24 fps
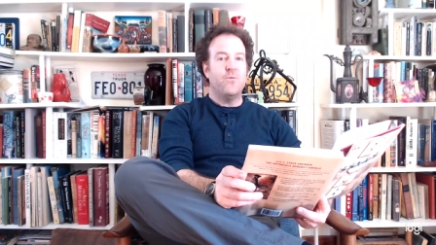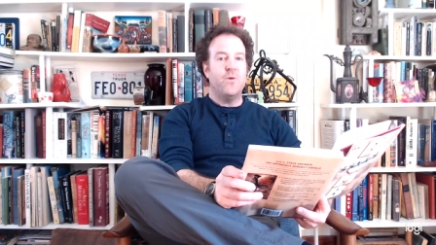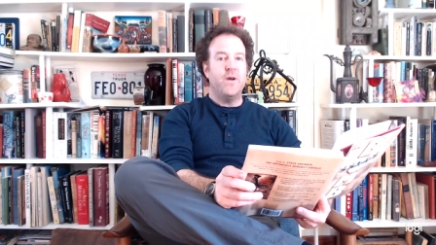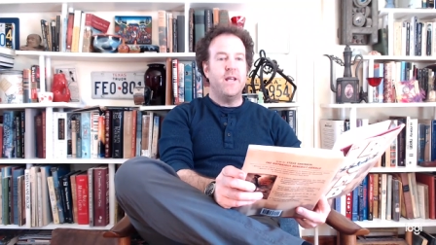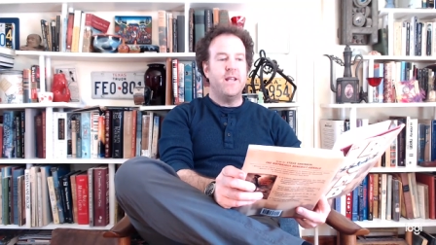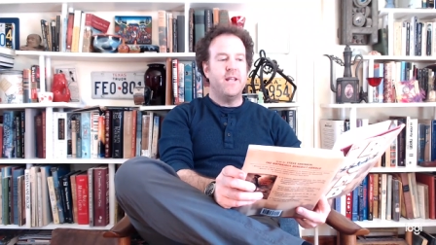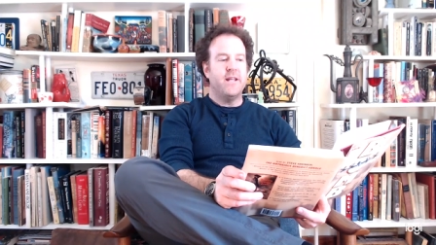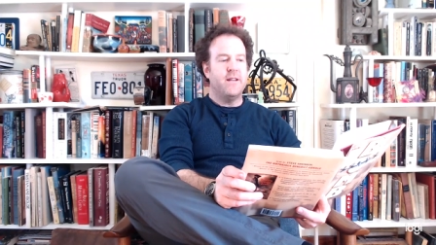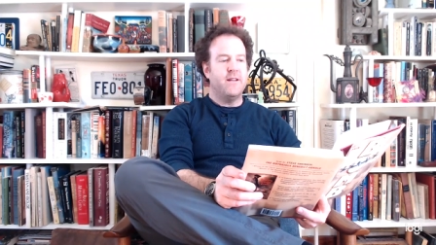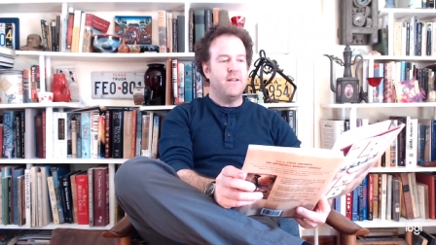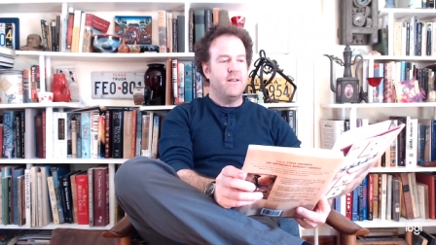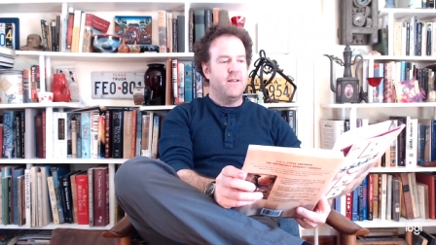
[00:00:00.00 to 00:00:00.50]

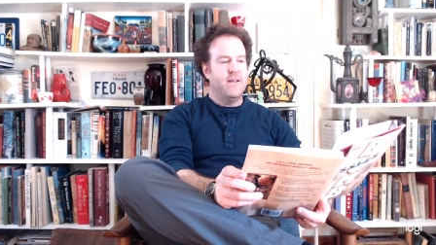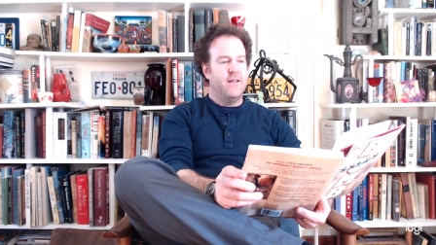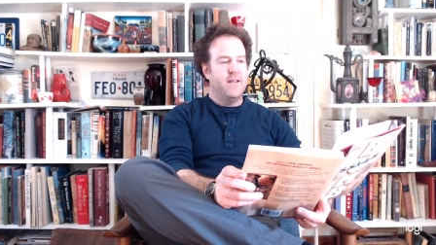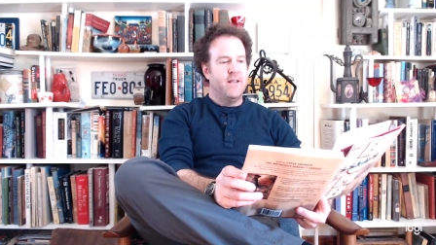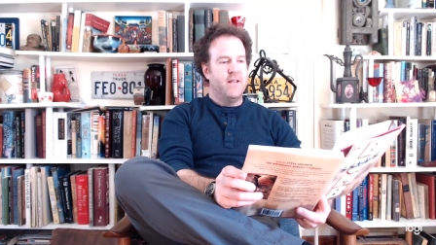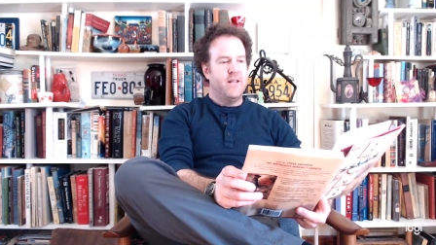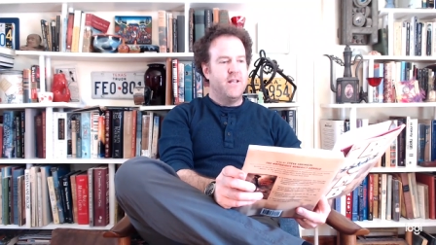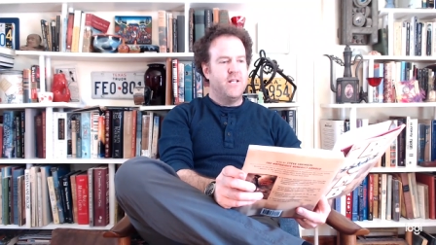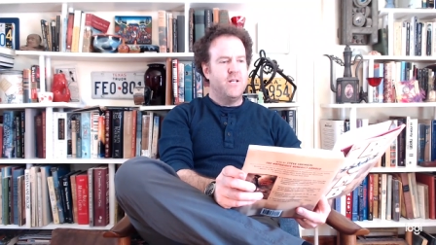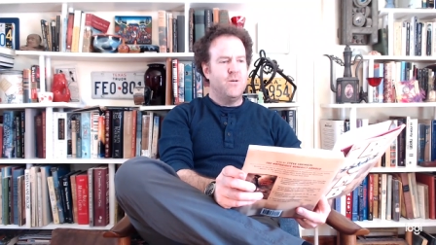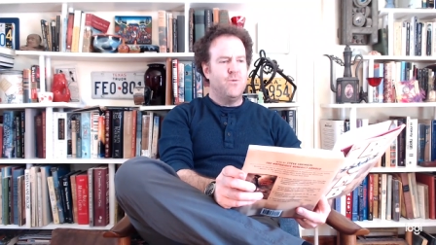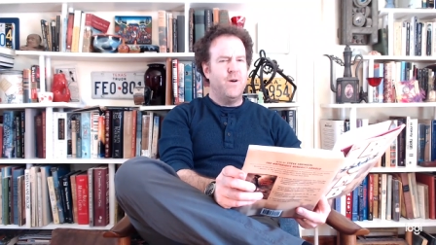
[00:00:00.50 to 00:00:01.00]
waited.
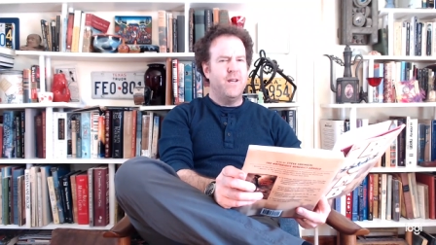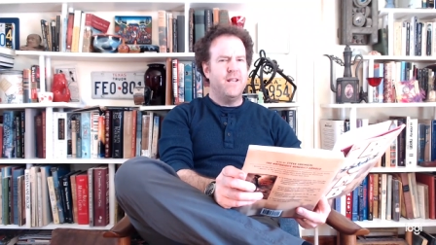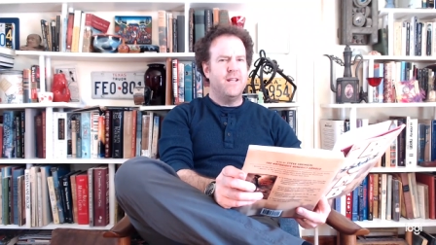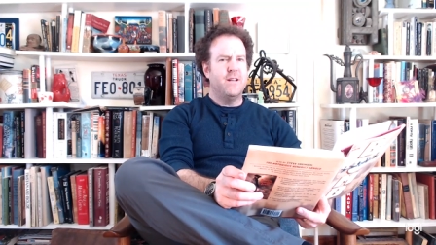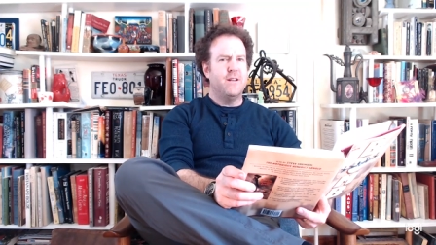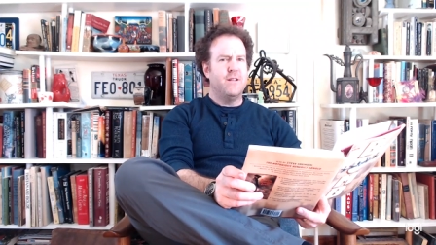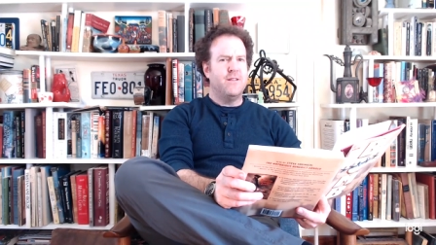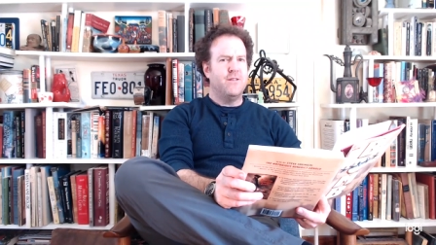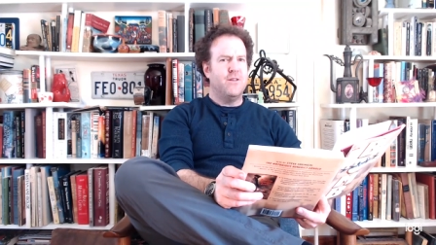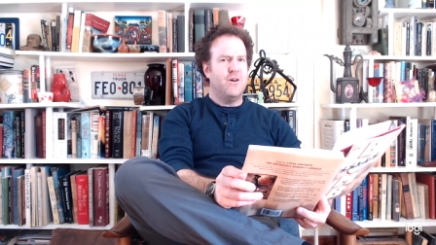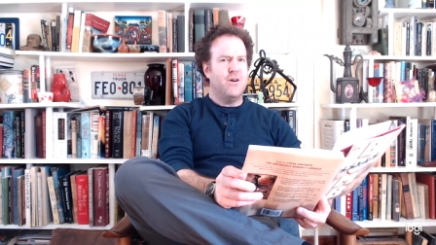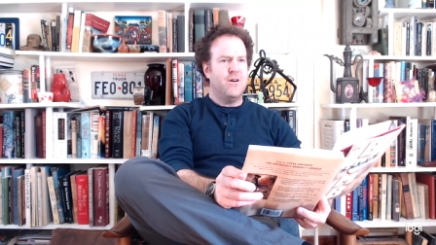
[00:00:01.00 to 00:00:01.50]
She waited
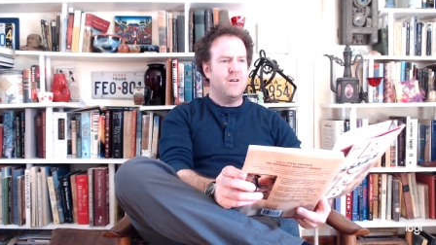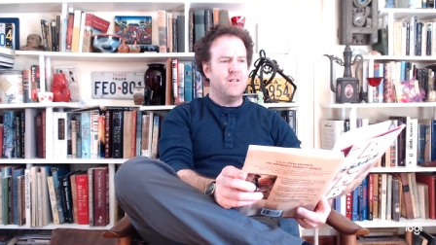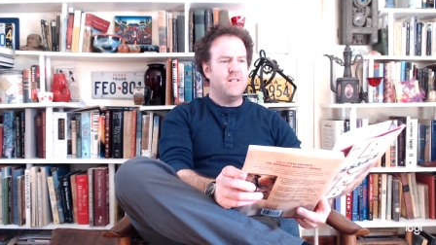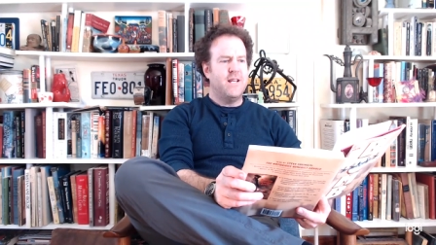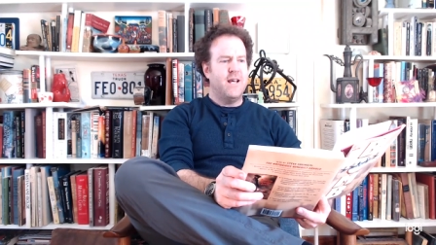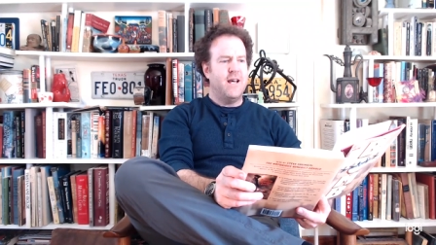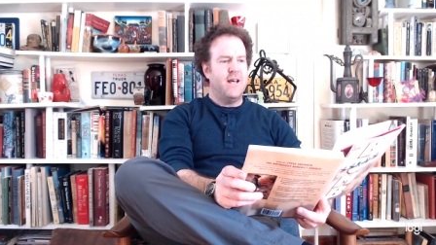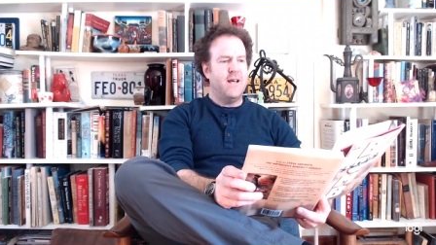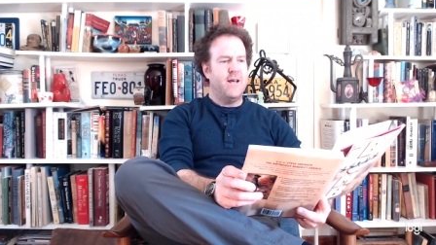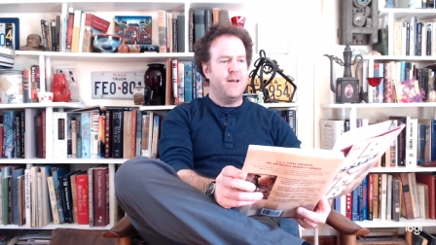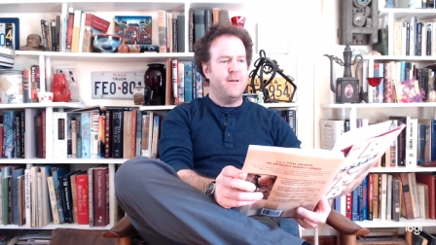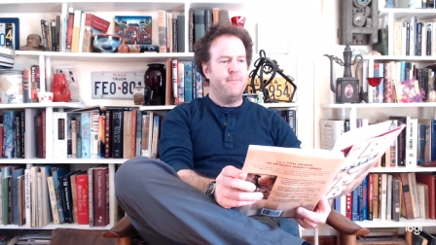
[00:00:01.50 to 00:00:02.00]
a long
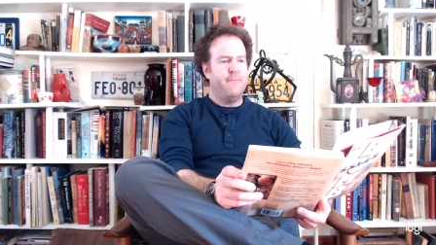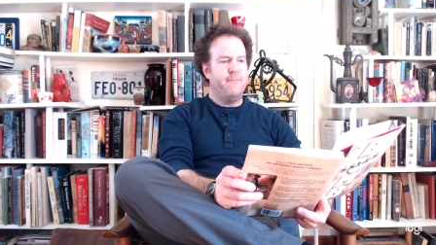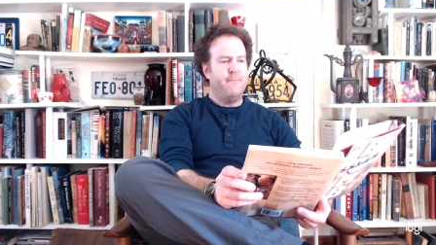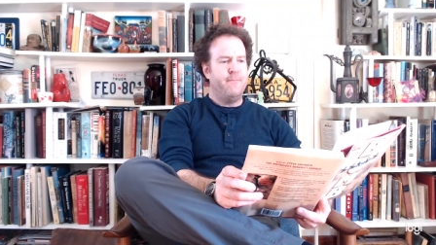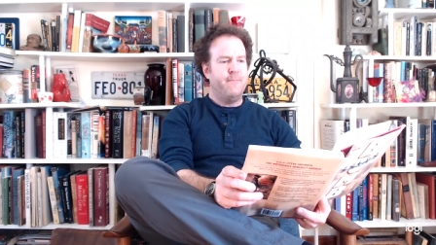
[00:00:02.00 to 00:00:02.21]
time.